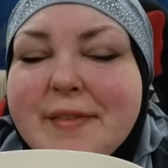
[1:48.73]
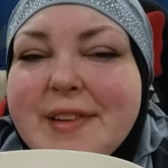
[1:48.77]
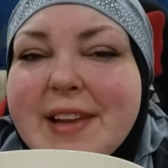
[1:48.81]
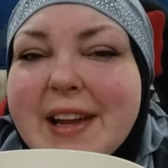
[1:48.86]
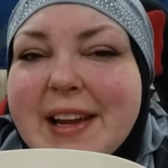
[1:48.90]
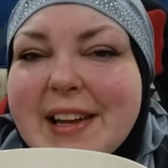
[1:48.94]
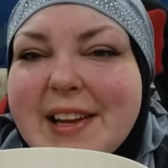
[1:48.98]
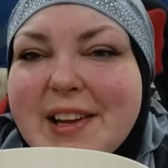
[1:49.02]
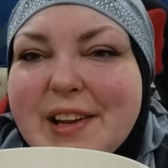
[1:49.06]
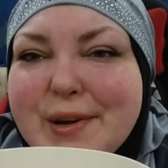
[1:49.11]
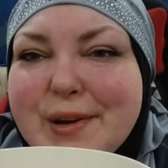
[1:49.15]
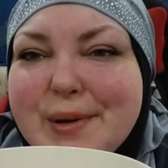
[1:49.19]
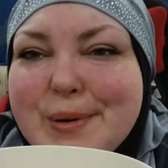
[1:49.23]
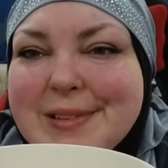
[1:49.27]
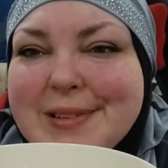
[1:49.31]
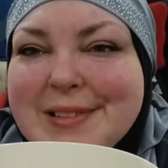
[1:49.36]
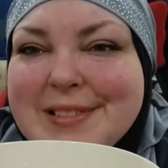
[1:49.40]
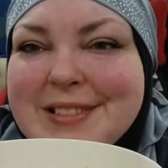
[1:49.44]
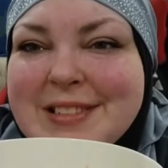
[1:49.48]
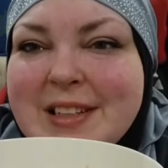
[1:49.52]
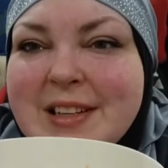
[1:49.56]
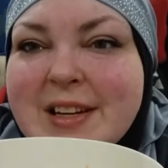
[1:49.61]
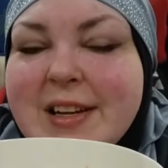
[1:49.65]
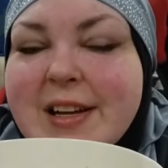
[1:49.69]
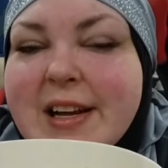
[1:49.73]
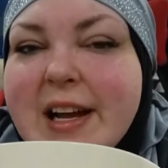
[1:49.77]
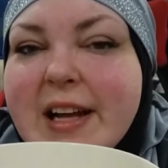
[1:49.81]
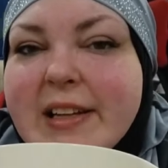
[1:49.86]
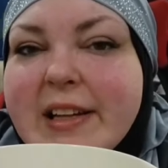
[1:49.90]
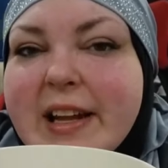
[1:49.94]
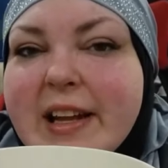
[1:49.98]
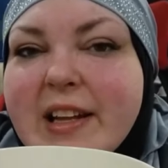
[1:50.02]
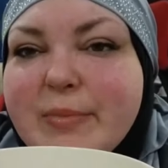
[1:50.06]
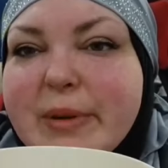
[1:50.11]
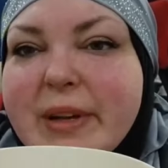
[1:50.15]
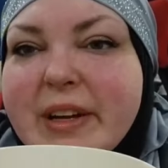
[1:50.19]
Thank you.
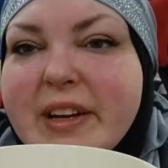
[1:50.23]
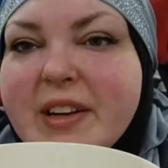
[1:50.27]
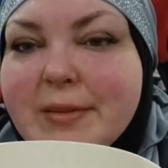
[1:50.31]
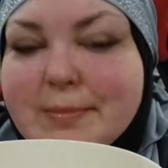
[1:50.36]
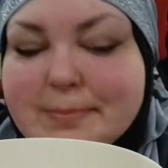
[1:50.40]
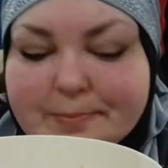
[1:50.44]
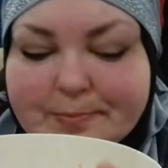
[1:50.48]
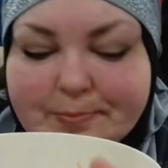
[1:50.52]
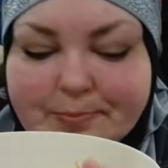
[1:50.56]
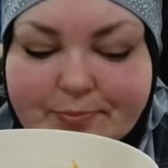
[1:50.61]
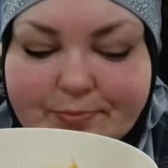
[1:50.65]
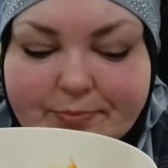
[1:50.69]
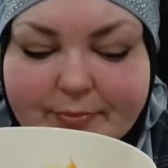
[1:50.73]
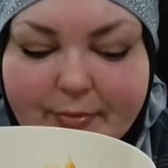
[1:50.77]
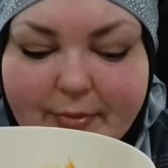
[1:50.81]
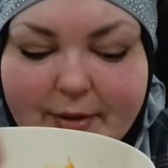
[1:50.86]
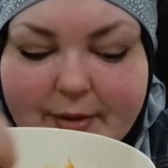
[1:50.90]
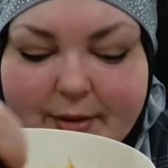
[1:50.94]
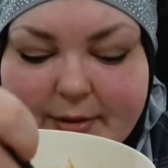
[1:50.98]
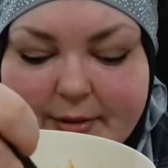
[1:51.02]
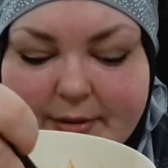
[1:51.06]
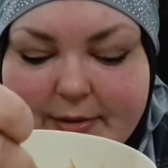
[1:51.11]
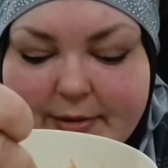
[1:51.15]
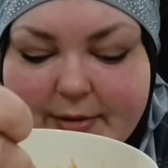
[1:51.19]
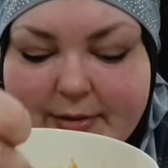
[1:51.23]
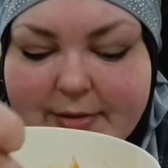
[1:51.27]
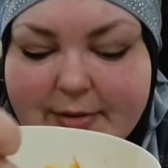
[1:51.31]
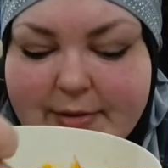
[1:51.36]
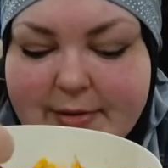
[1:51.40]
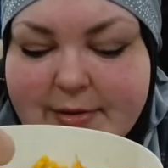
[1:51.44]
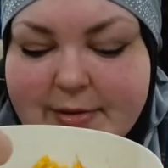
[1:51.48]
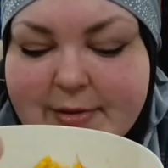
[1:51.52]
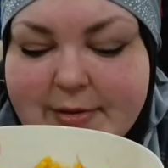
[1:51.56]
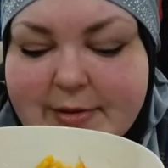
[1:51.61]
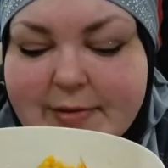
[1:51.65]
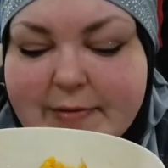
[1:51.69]
Ella Elbick.
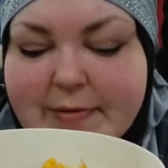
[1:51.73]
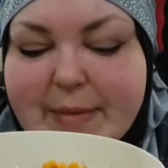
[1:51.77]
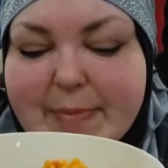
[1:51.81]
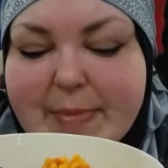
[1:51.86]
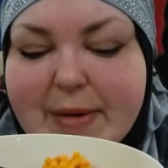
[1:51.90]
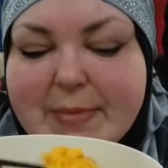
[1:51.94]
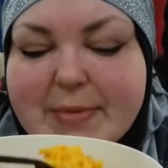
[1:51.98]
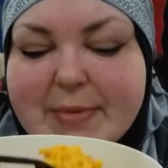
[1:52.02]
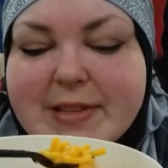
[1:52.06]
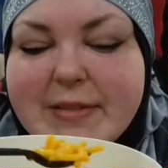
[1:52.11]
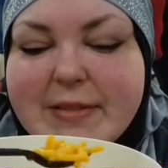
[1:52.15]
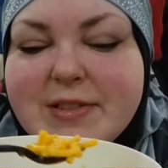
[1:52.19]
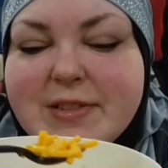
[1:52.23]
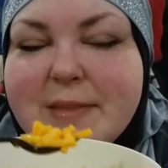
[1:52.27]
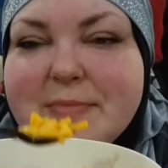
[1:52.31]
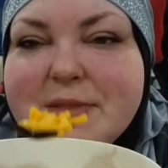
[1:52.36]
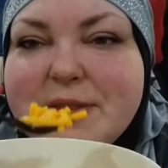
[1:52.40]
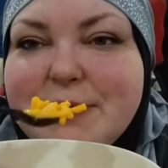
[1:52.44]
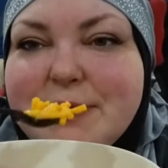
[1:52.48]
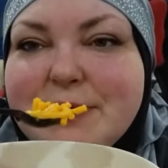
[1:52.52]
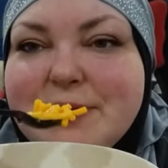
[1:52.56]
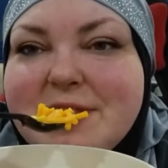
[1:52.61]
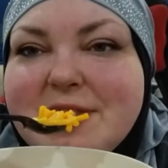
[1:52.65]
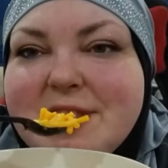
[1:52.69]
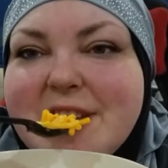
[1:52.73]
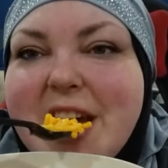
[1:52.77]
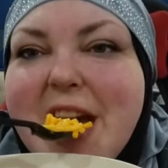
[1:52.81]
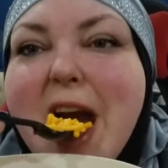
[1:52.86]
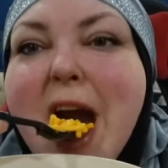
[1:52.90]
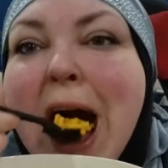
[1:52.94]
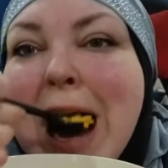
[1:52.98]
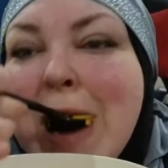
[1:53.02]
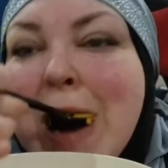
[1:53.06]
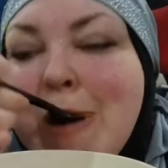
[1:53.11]
Right, babe? Is that what I'm supposed to say?